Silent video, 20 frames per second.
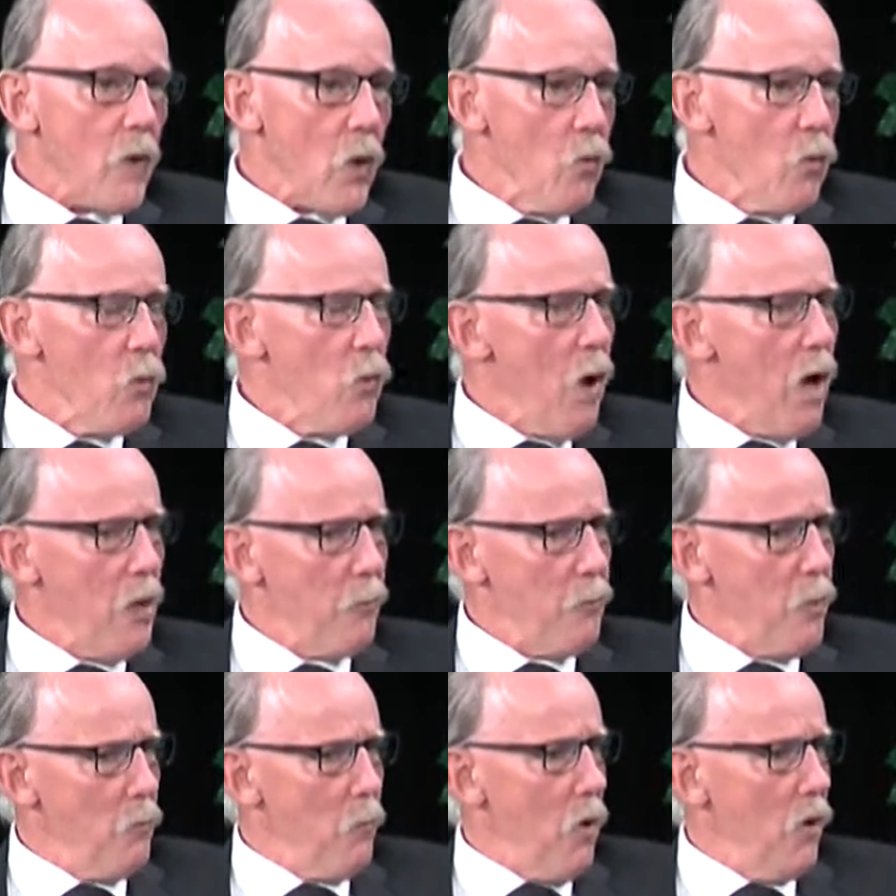We want to
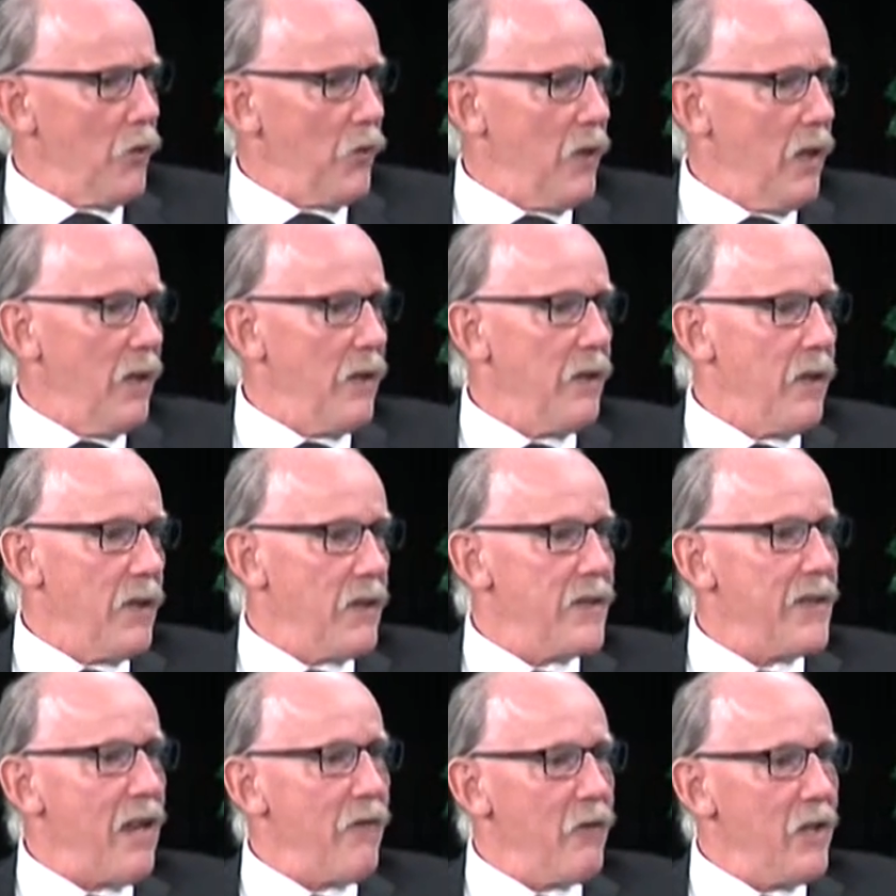promote the
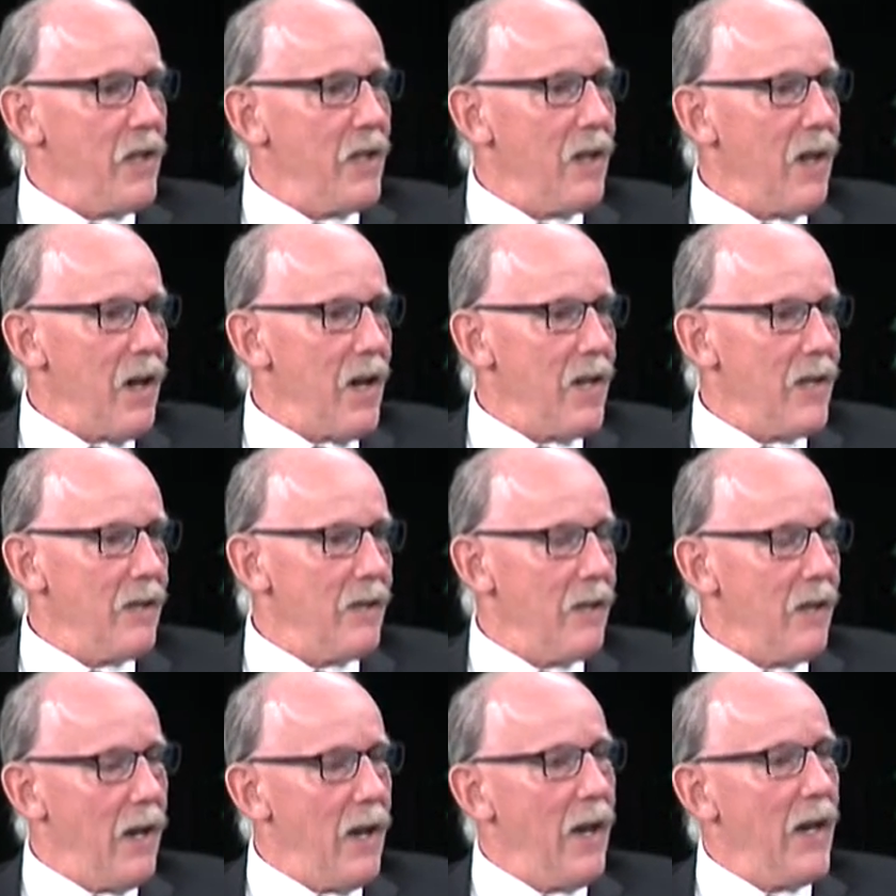
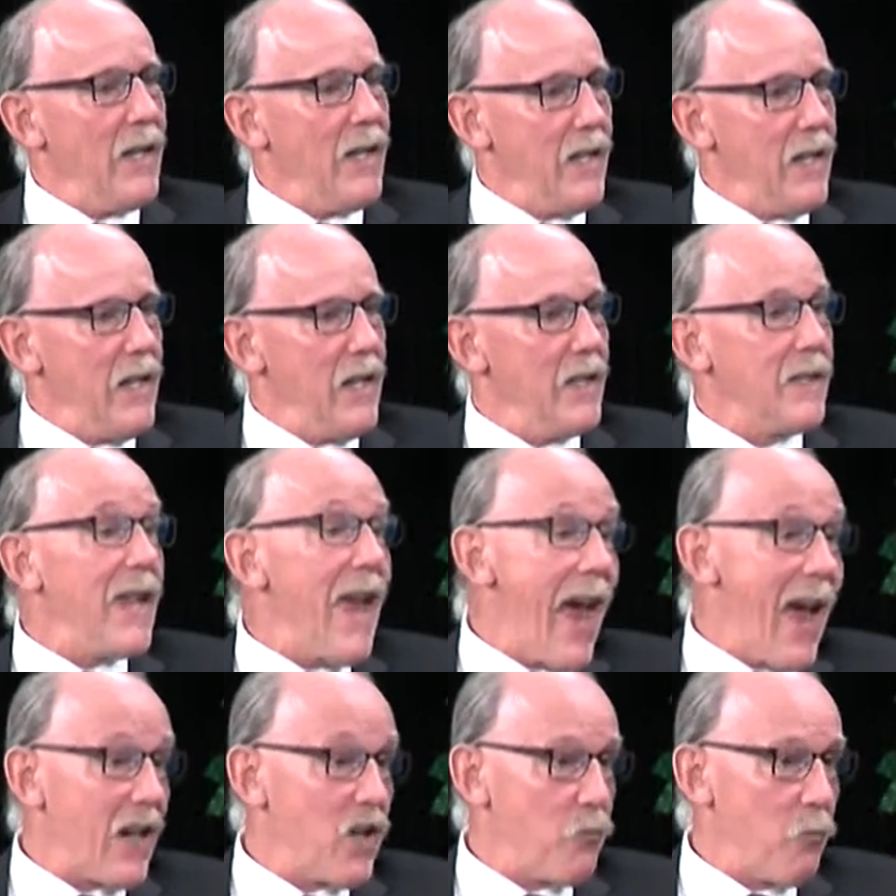79E
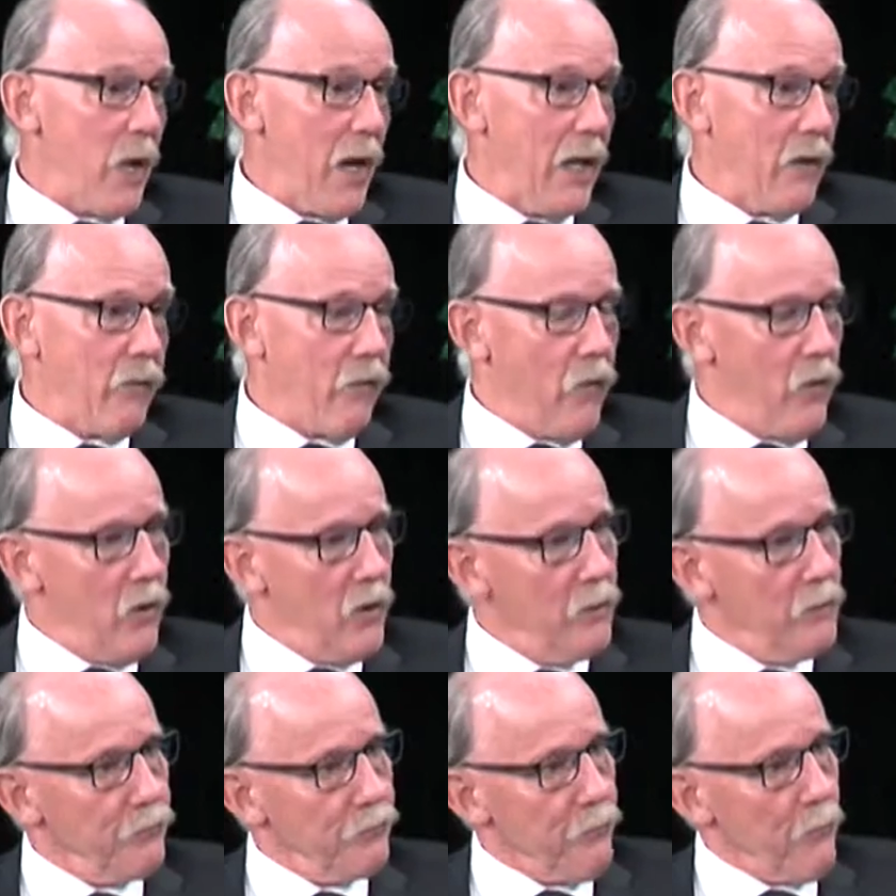tax break
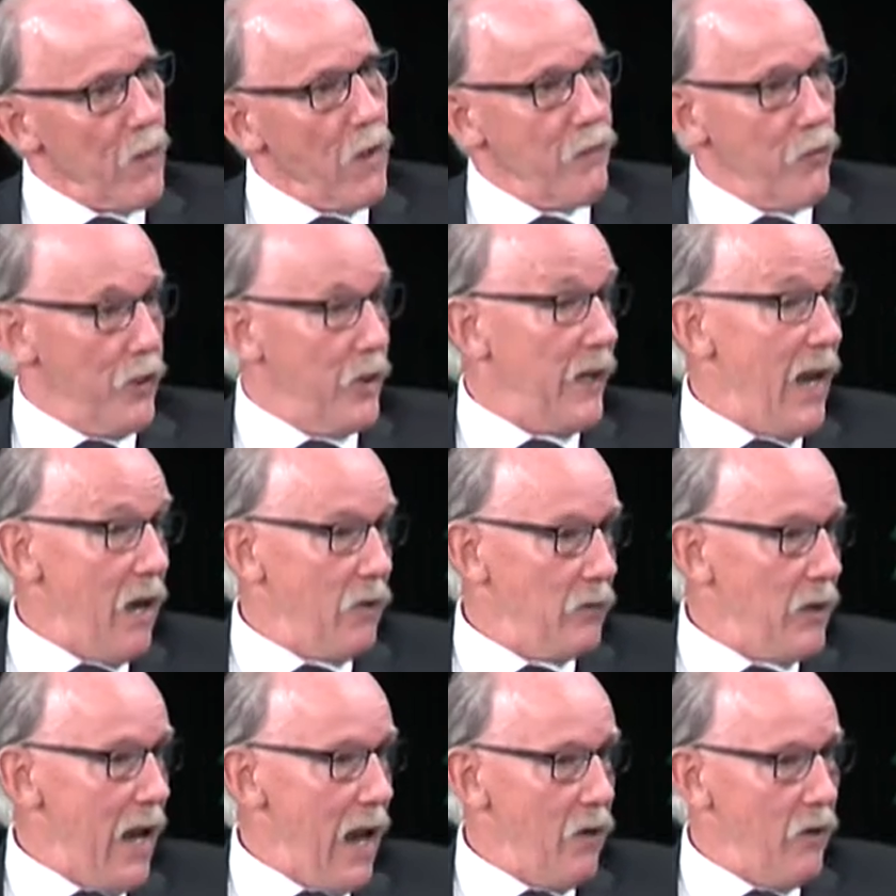for the
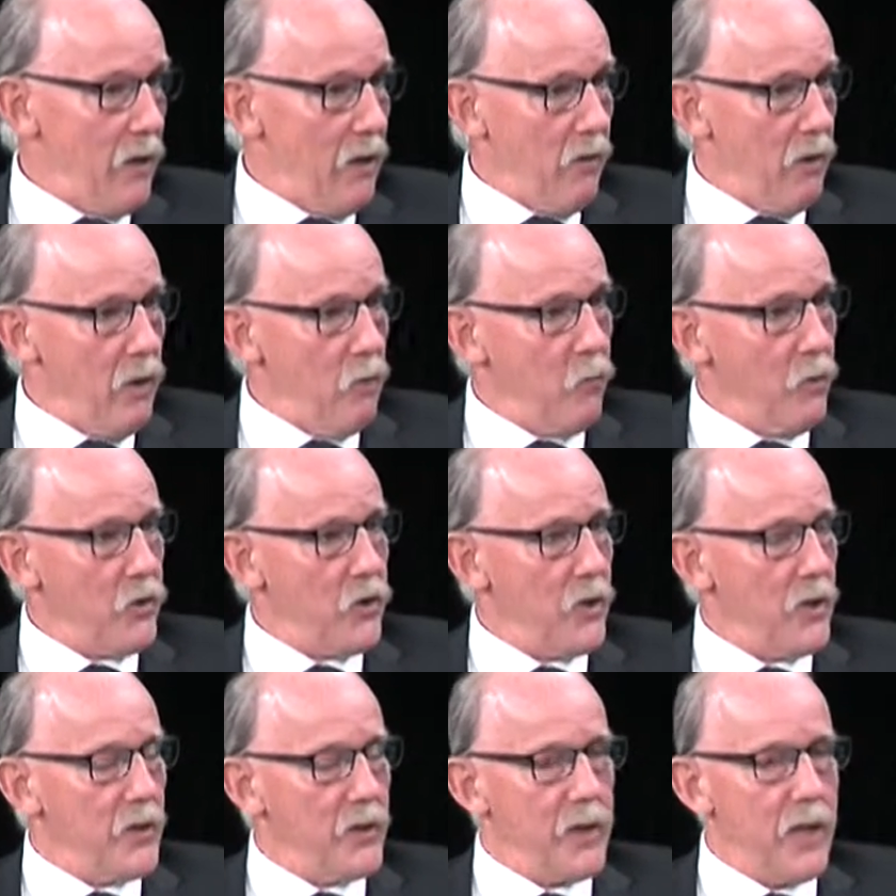downtown area,
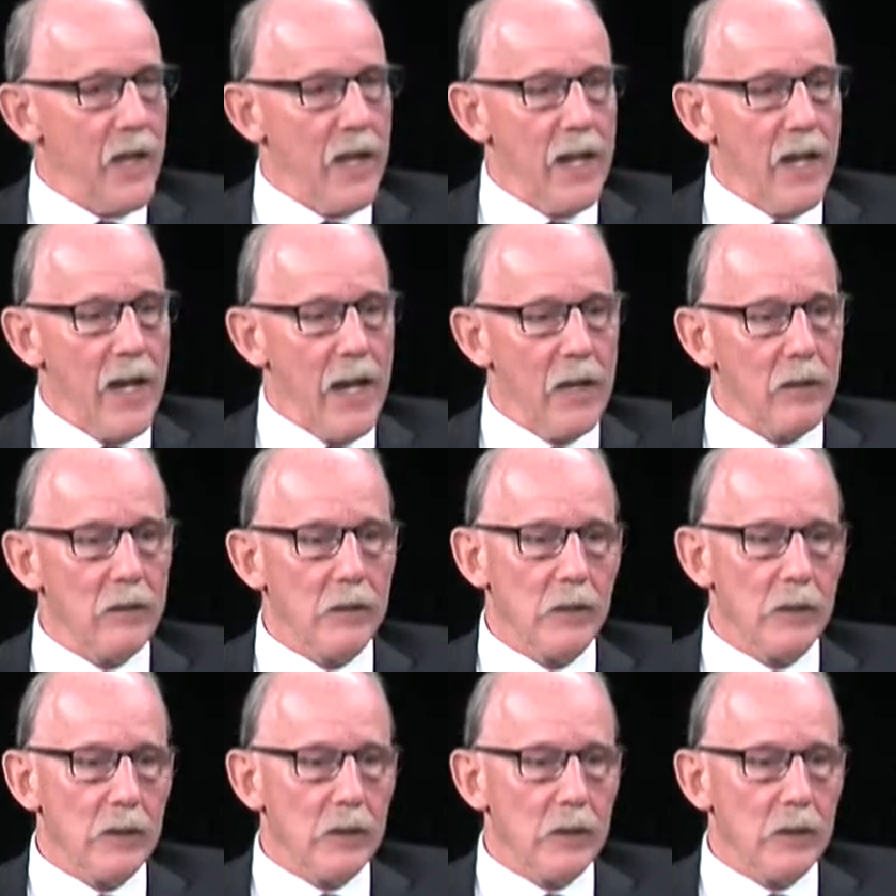which is a